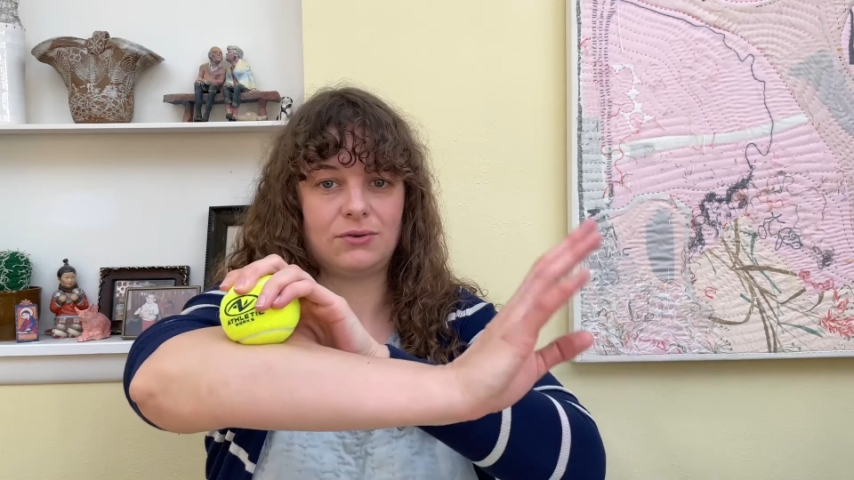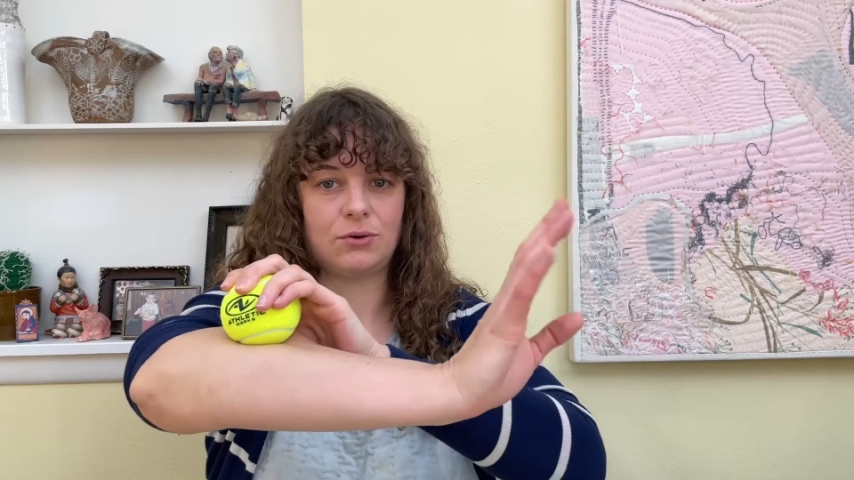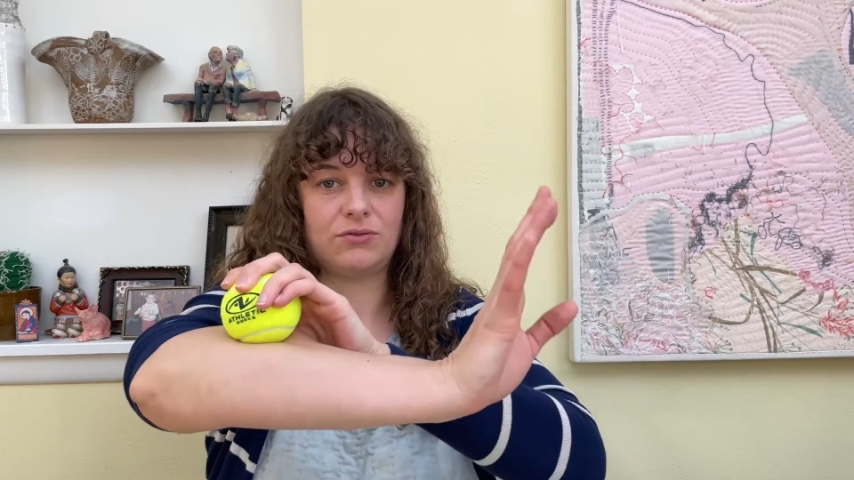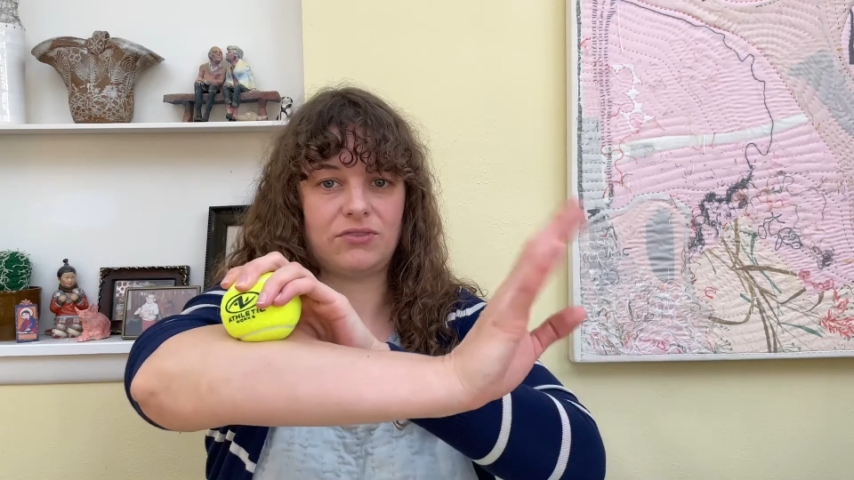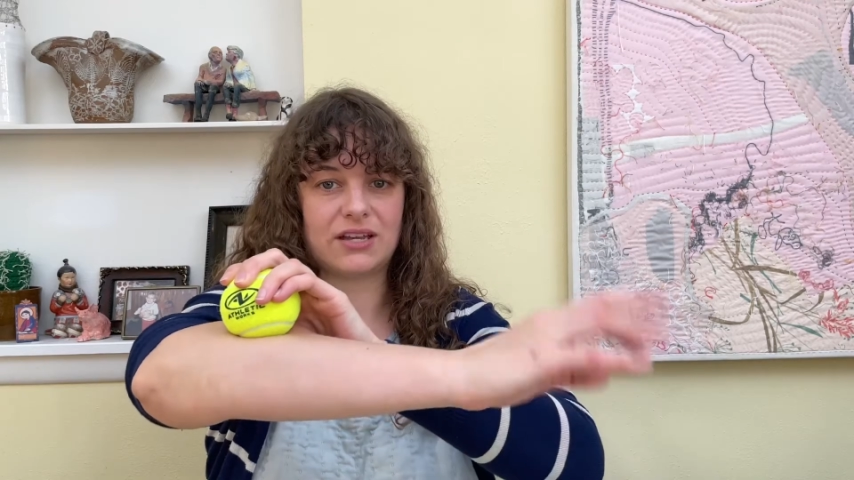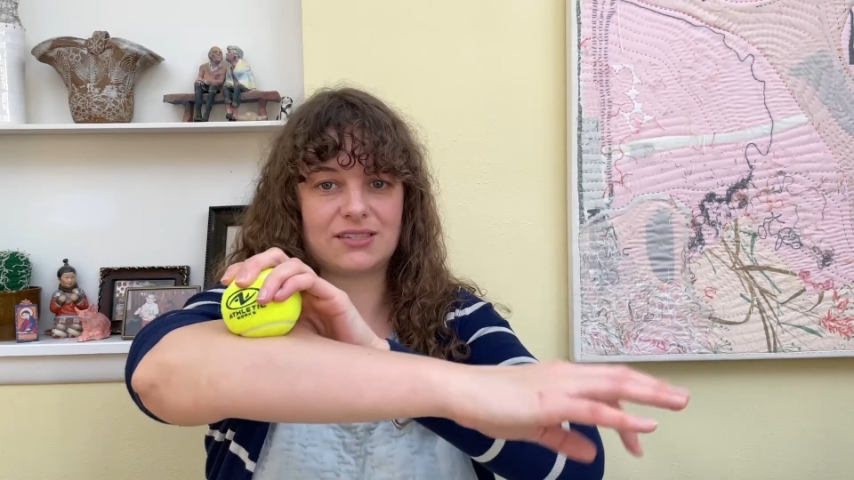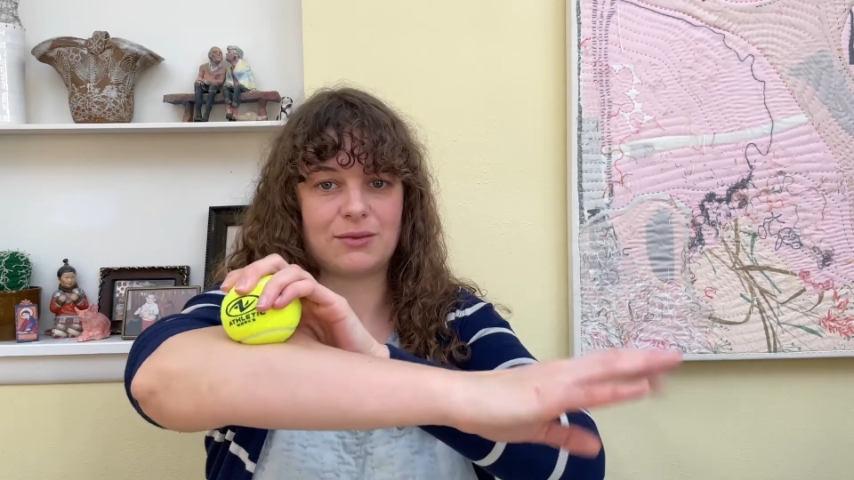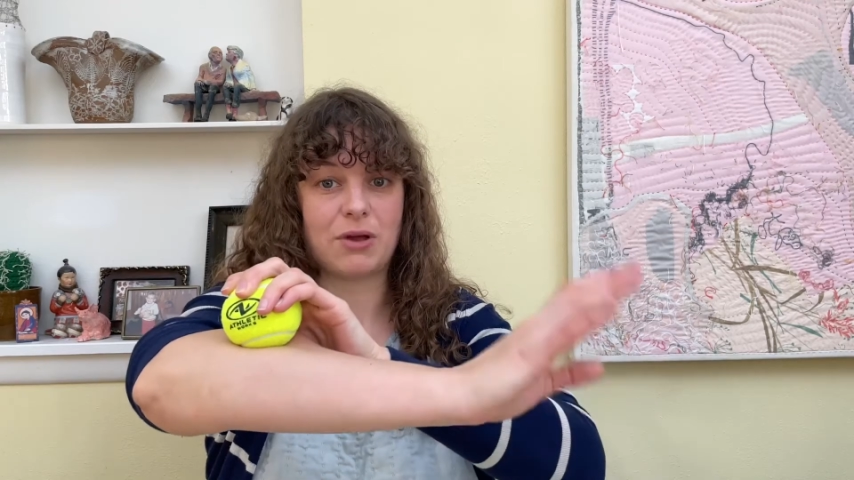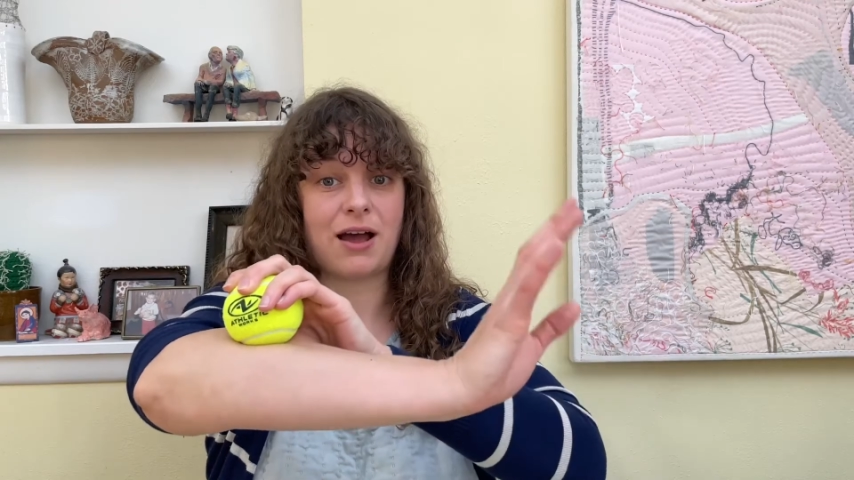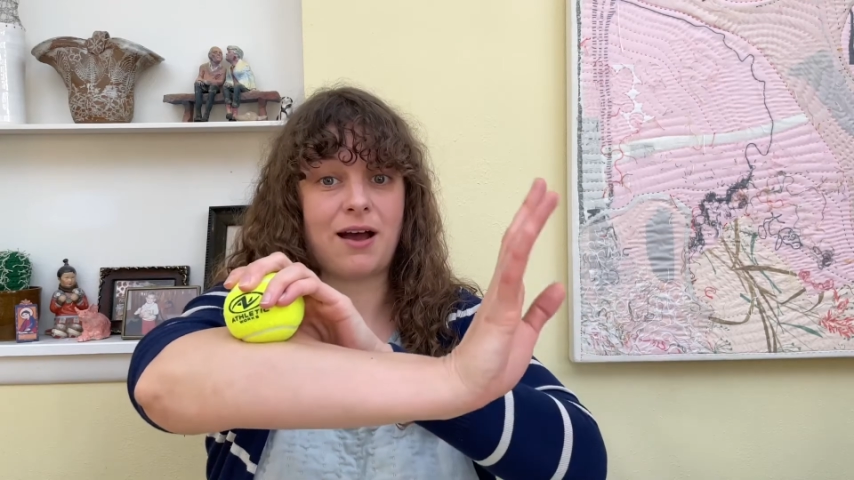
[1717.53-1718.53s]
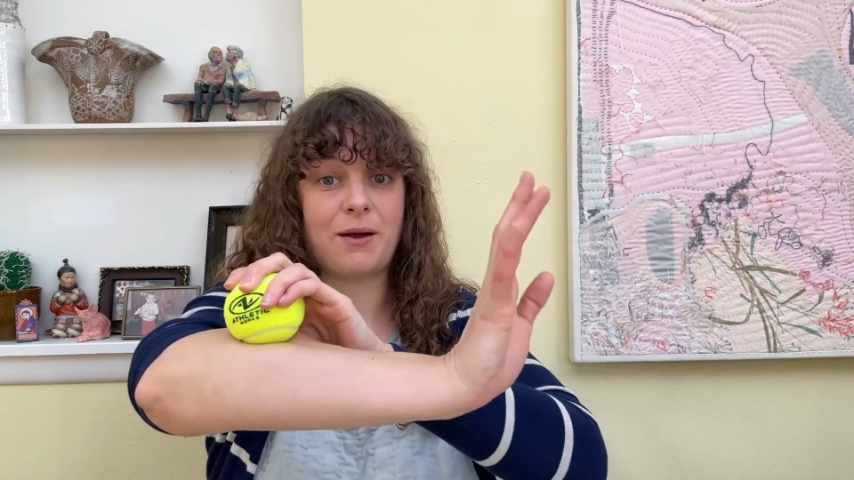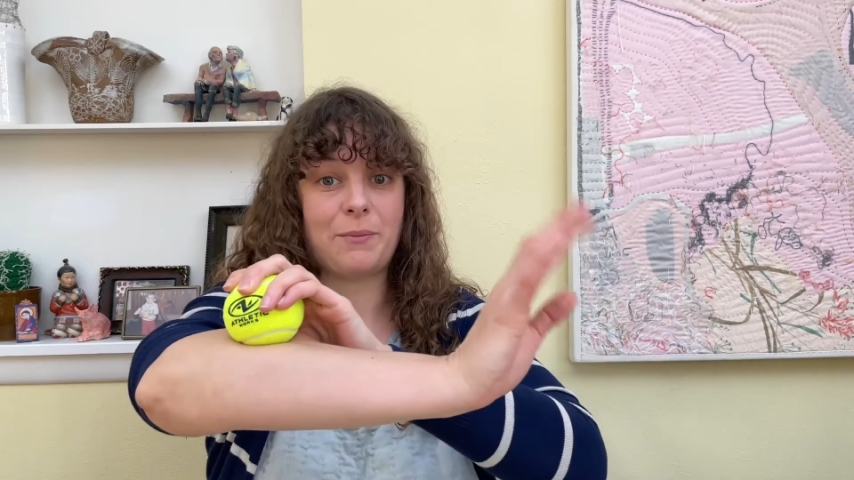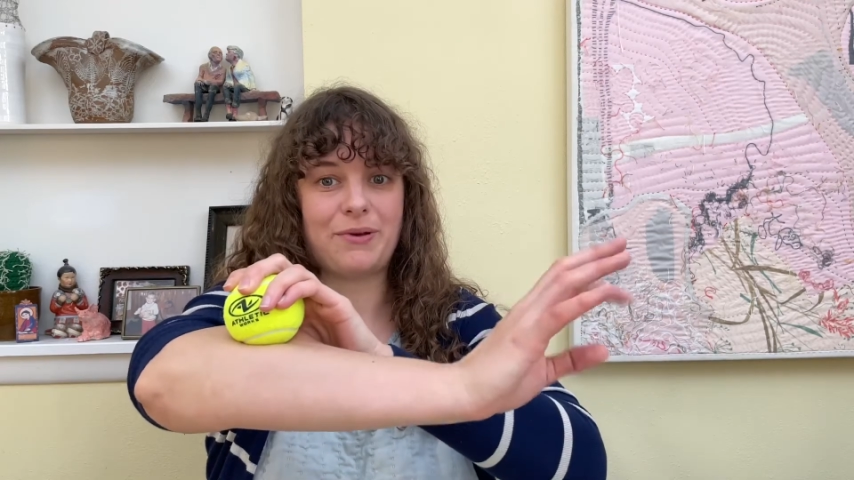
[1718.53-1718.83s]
or flex them up.